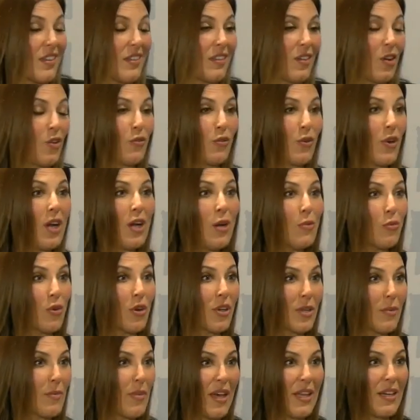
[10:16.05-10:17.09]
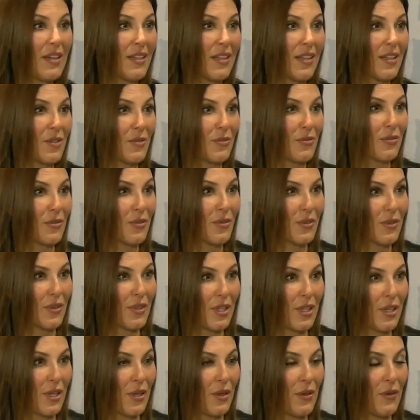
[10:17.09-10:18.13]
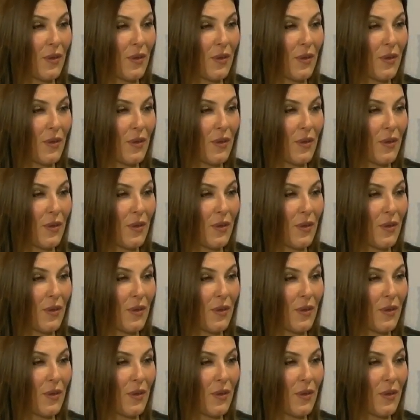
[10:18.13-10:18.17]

overall more competitive, you know?